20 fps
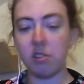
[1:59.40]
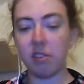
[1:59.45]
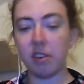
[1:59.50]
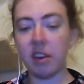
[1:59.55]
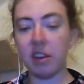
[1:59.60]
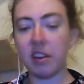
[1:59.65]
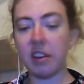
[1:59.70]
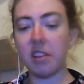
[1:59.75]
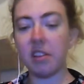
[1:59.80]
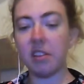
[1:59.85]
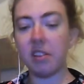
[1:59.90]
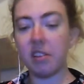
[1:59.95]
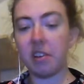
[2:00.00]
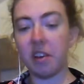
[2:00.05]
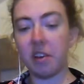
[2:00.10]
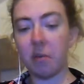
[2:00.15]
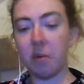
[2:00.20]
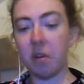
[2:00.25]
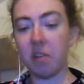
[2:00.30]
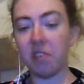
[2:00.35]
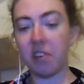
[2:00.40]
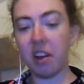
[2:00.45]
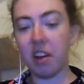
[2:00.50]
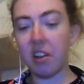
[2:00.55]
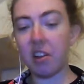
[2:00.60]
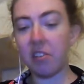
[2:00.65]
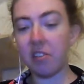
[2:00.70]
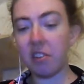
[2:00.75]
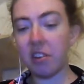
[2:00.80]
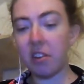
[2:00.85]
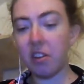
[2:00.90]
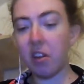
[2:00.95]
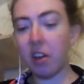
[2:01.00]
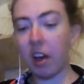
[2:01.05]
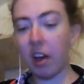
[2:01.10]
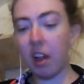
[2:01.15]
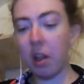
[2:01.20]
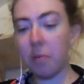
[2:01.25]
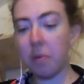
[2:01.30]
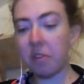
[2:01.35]
Sadly, one of Canada's
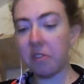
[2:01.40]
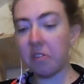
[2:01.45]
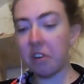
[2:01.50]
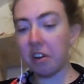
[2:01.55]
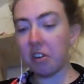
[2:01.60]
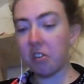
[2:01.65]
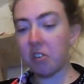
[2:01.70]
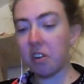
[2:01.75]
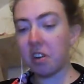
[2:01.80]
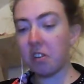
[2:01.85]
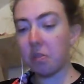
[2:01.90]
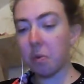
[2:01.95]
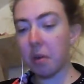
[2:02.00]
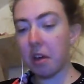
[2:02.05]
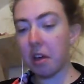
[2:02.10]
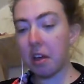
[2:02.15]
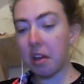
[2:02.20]
legal cannabis factories